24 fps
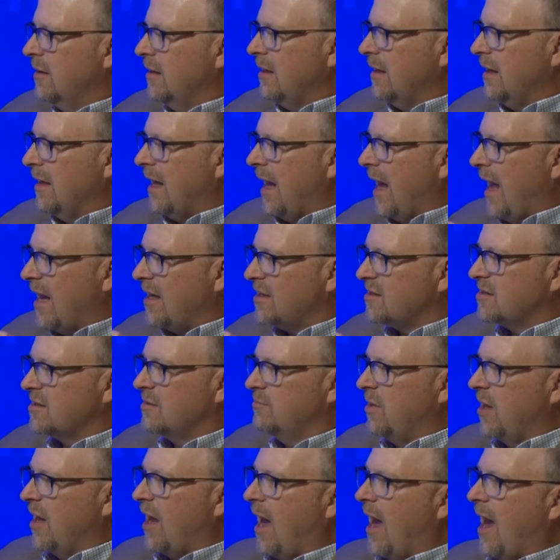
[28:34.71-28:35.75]
It has to
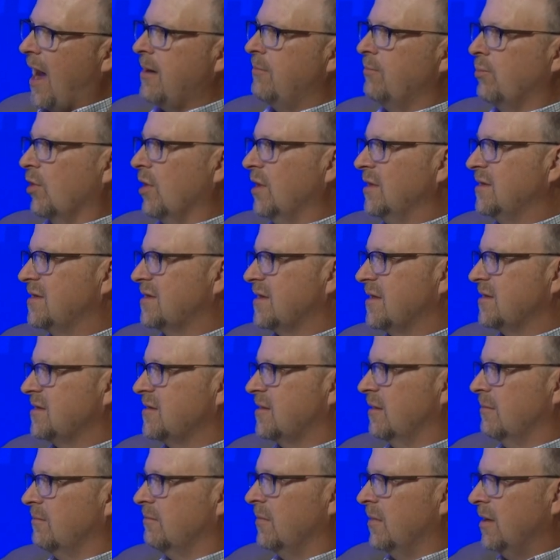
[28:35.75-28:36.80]
be a hybrid
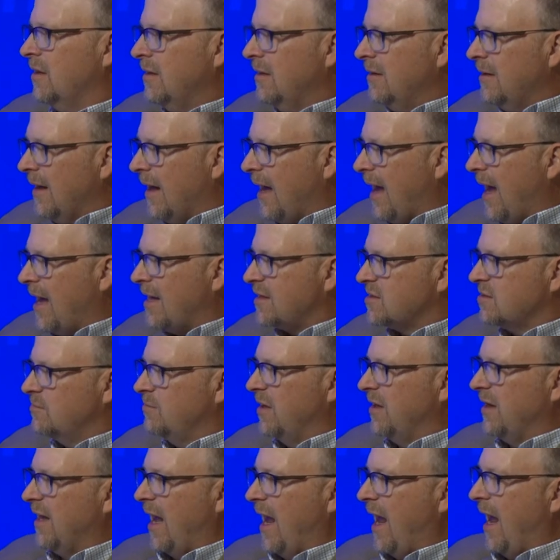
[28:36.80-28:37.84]
system. It has to
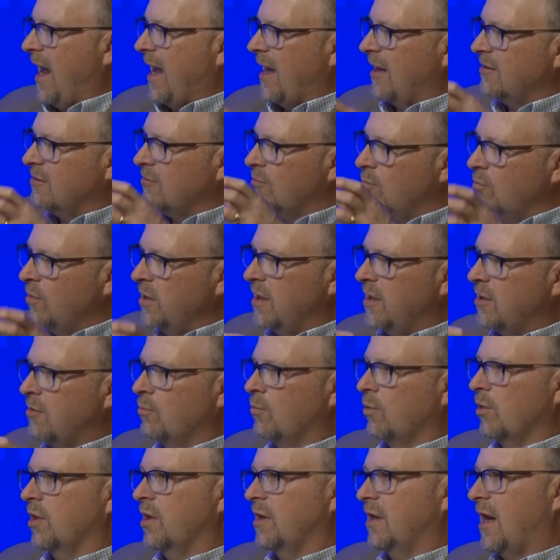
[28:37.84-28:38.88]
be the and. We can
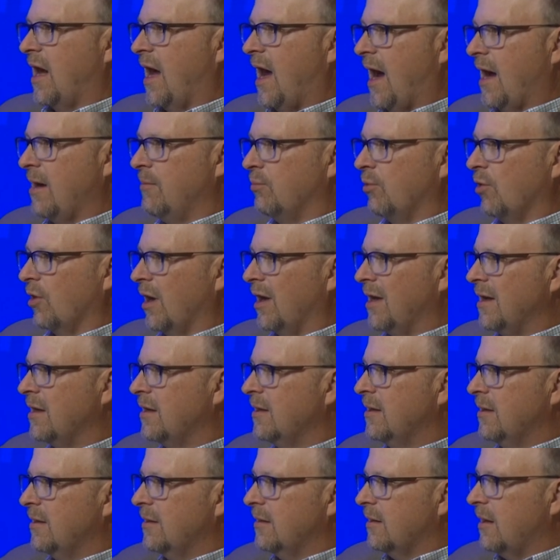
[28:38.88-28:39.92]
work in a hybrid
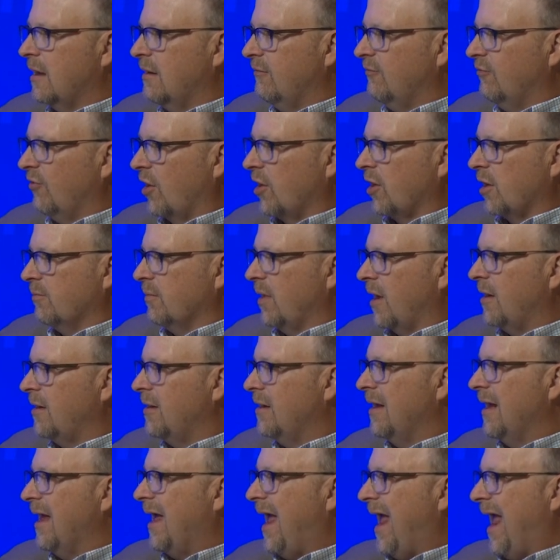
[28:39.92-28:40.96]
environment,
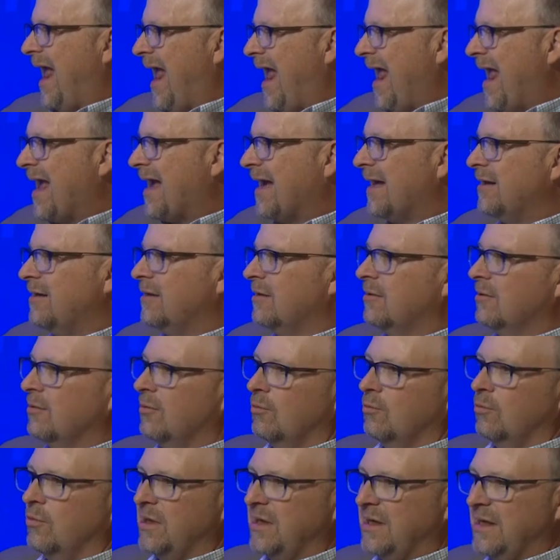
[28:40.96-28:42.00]
and
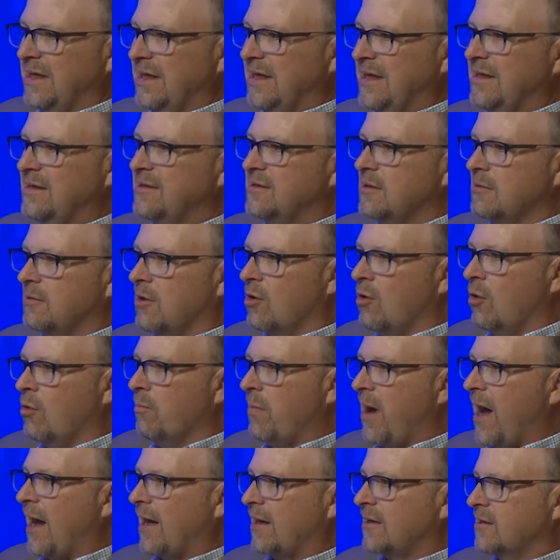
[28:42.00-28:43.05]
we need to go
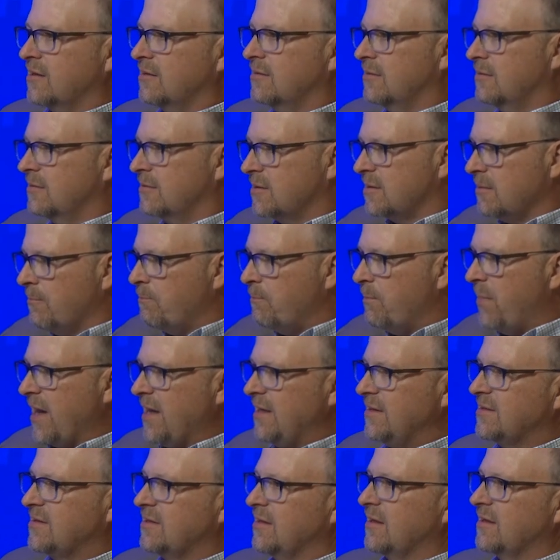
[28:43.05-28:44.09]
back to
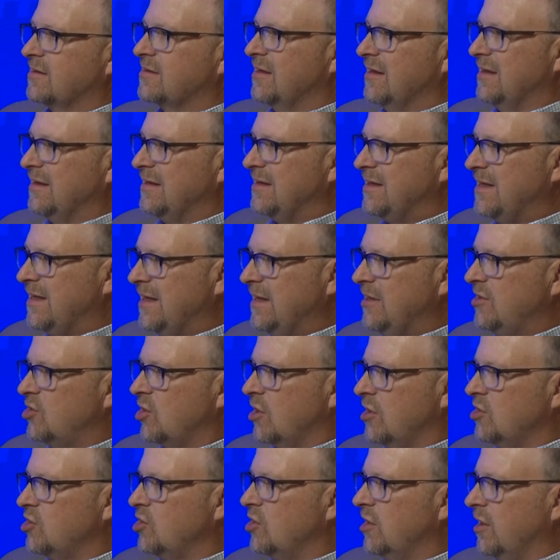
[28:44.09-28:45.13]
basics and teach
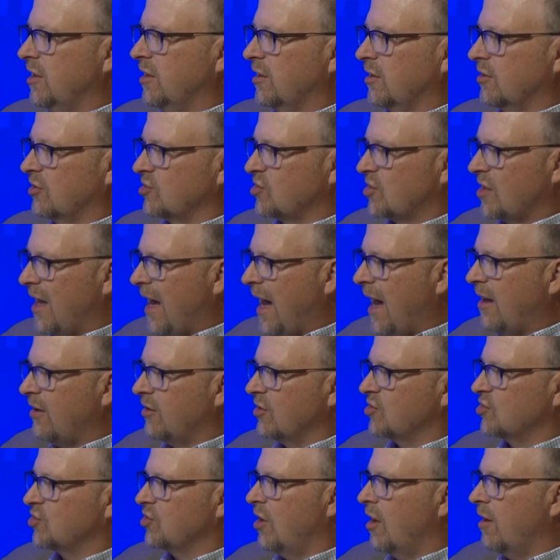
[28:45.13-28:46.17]
engineers how
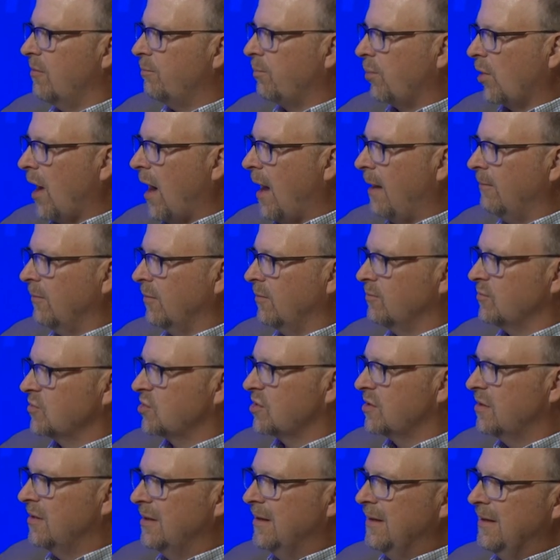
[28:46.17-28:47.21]
to solve
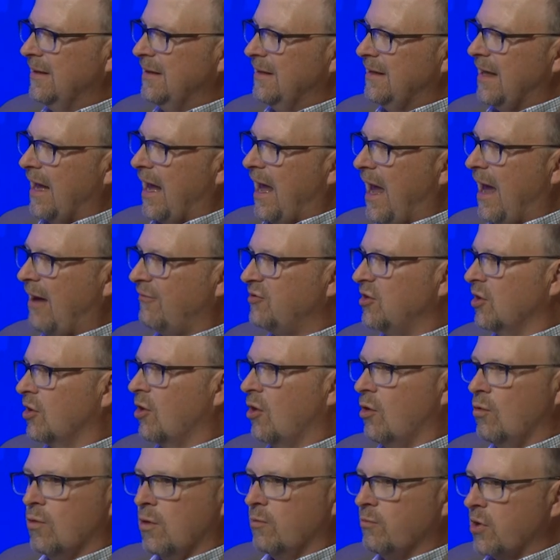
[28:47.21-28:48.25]
problems. You have to
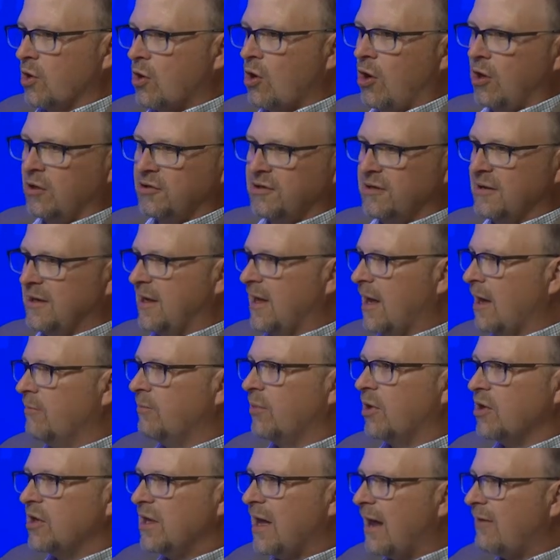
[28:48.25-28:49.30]
go what we call to the
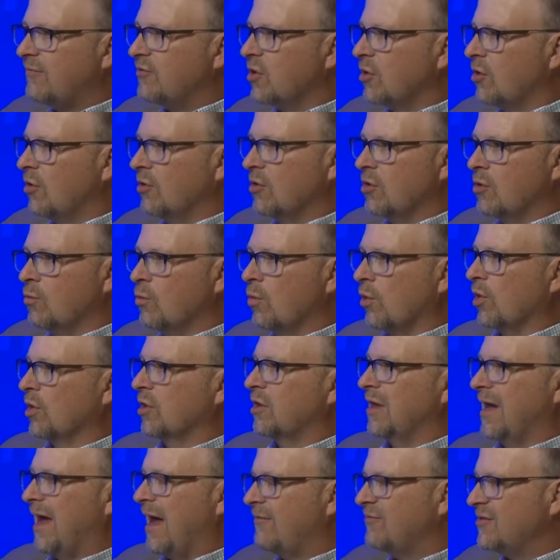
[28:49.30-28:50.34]
Gemba. You have to go to the
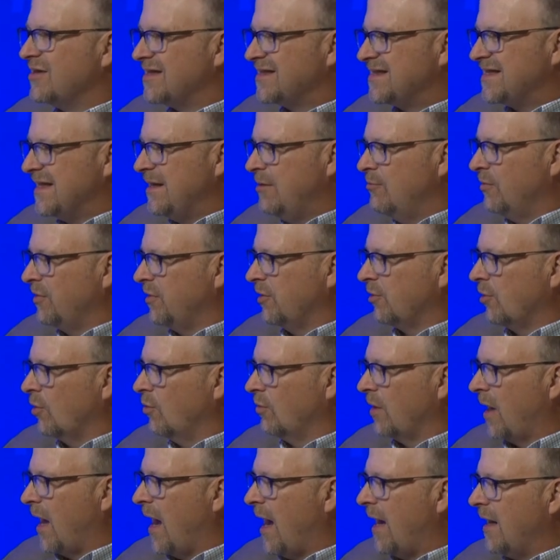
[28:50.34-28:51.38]
work. You have to see with your
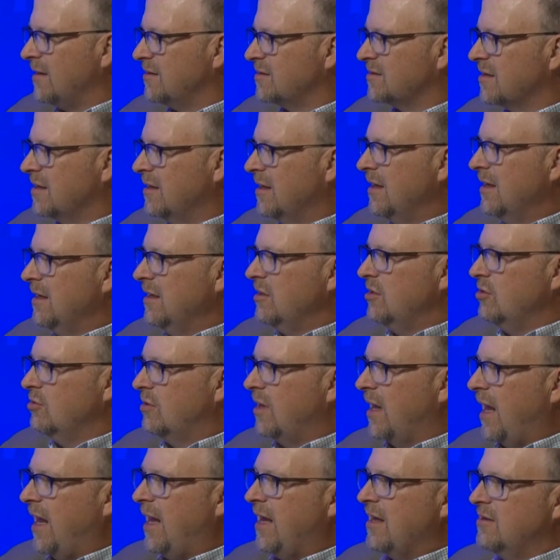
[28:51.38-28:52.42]
own eyes. You
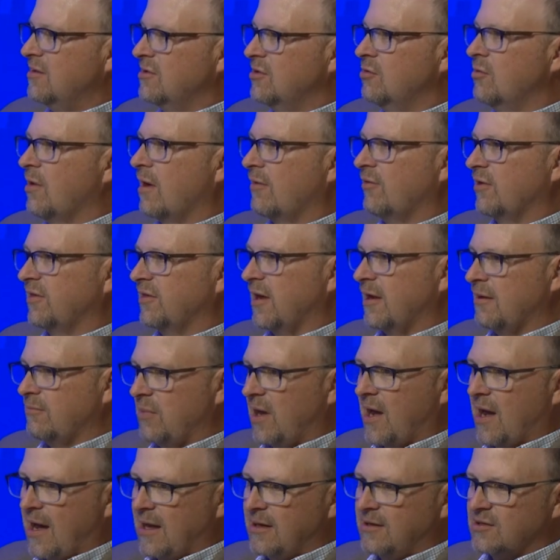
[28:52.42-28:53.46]
can't do everything
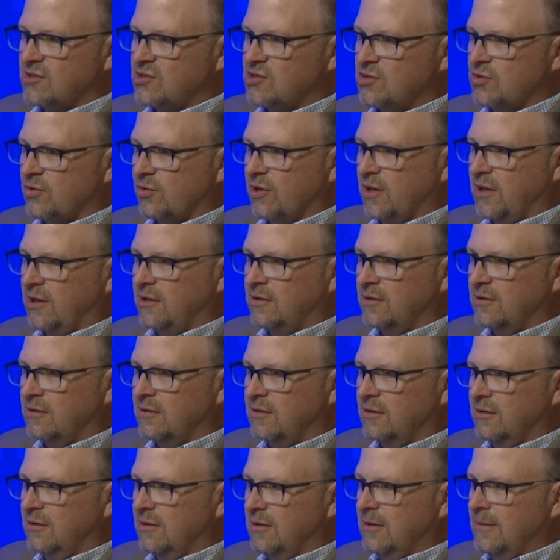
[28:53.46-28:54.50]
behind a screen.
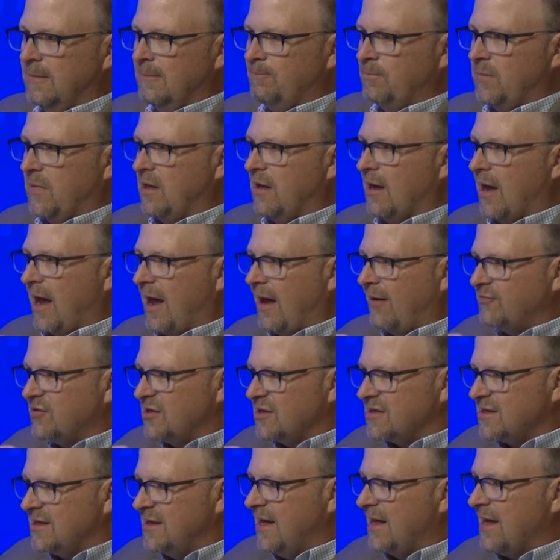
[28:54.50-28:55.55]
You have
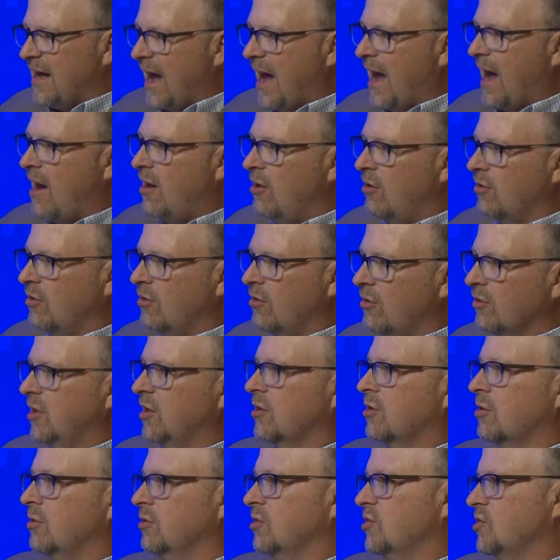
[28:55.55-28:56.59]
to see how the
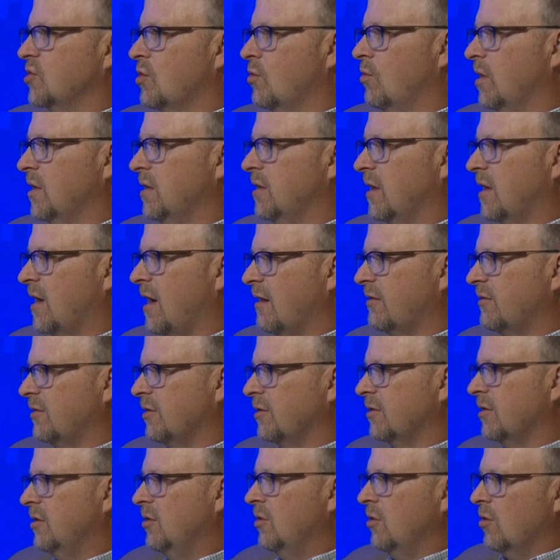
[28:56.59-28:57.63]
vehicle is going
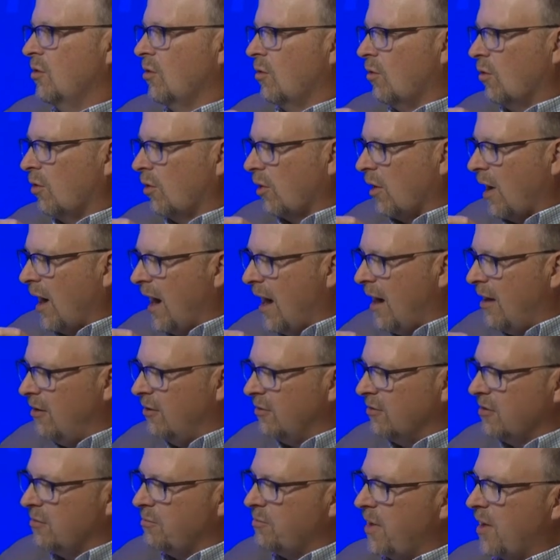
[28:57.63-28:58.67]
together or
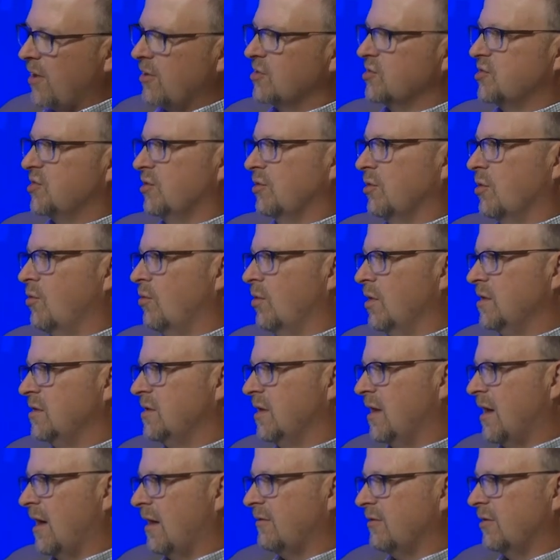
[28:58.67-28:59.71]
how the parts are going
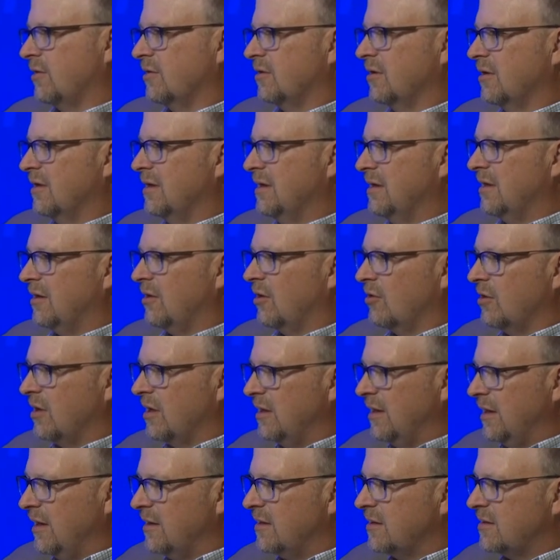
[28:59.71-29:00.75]
together. You
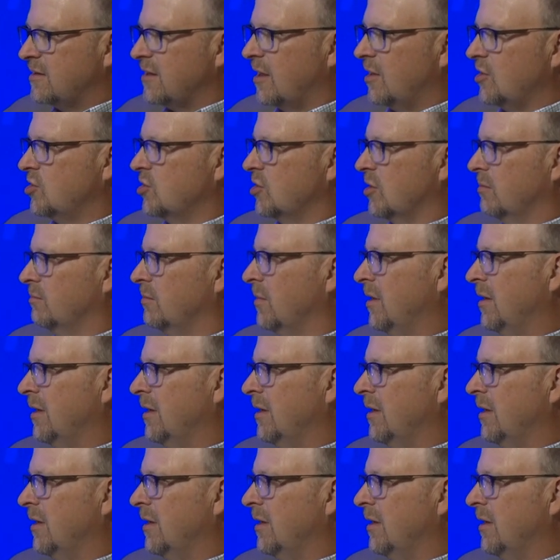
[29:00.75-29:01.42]
need to touch them.